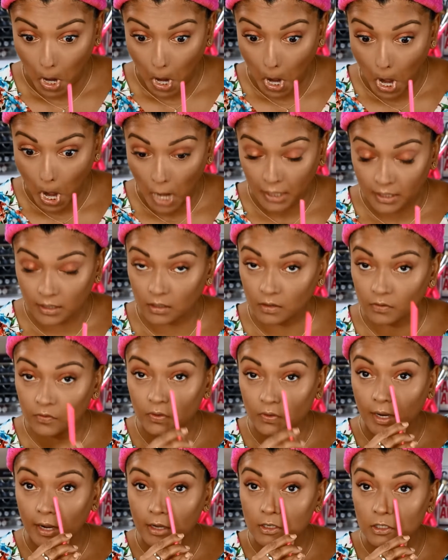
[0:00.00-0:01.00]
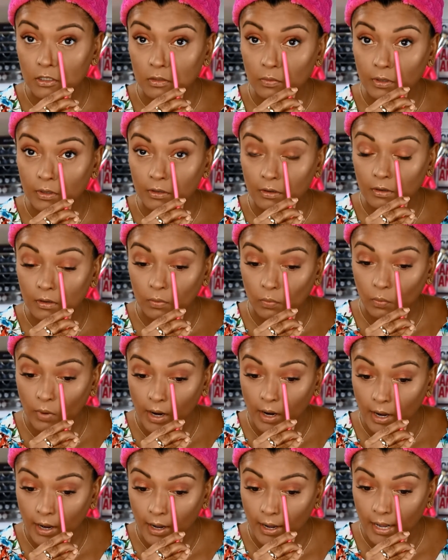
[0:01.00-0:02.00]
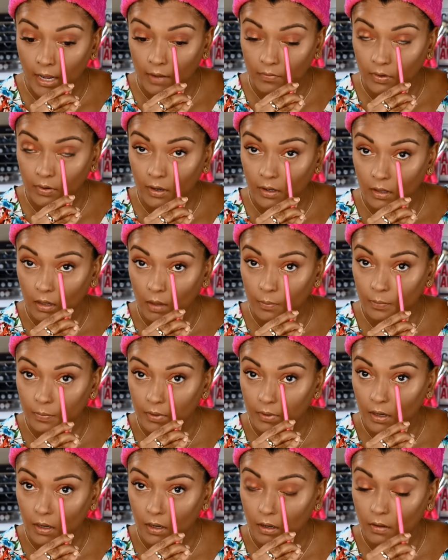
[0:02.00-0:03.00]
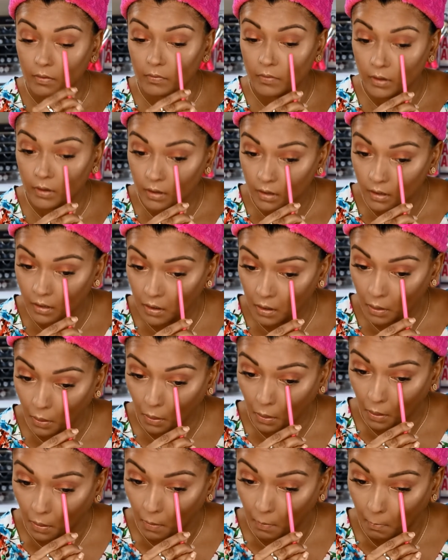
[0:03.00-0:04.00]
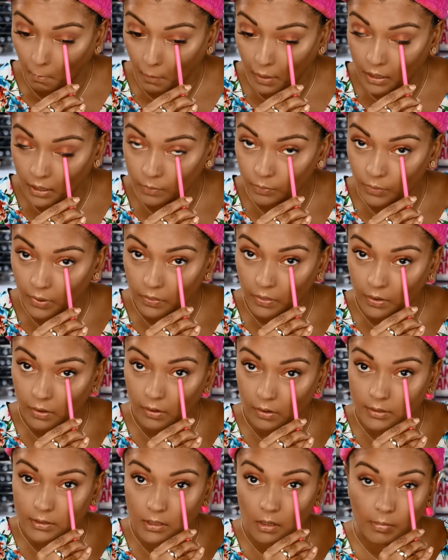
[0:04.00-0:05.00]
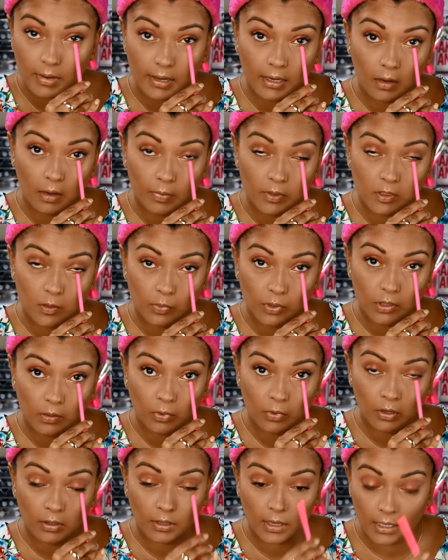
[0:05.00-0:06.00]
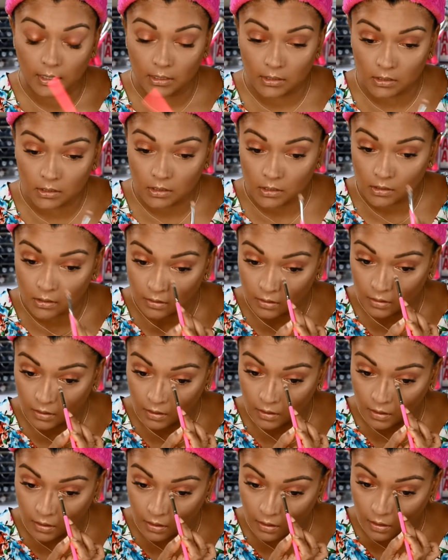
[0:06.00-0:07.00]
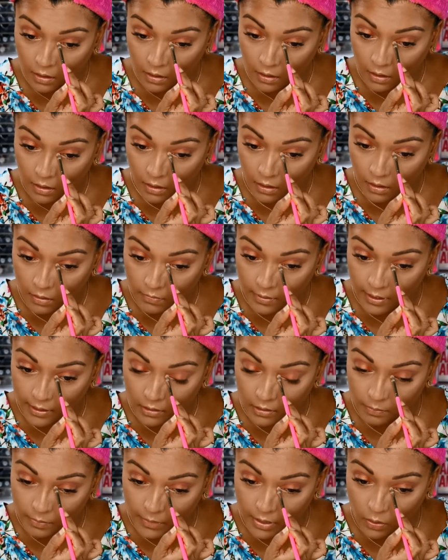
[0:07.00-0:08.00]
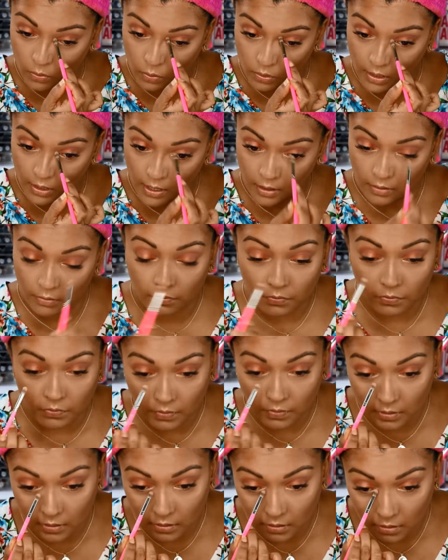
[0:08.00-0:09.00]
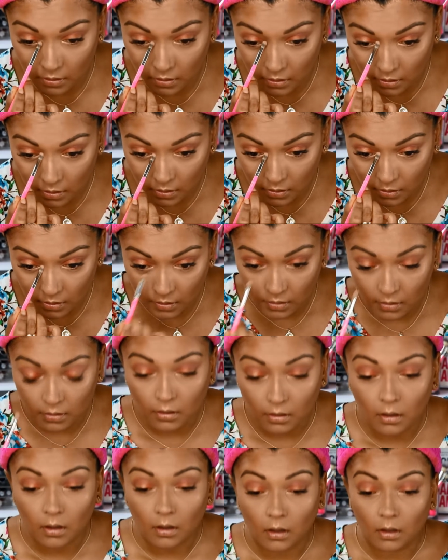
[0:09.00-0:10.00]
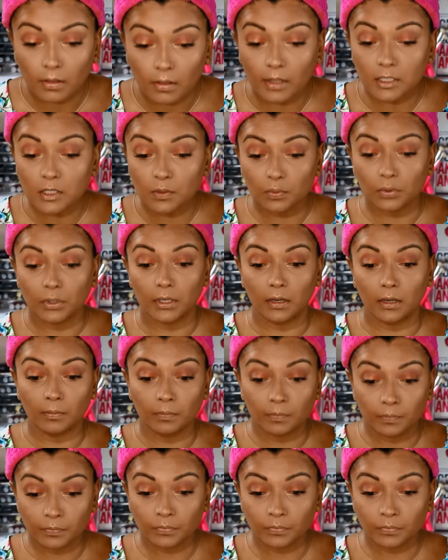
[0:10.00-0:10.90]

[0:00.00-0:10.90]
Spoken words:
And in case you're wondering why I have a clump of makeup right there, it's not makeup, it's a beauty mark, guys. Had it my whole life. That's pretty.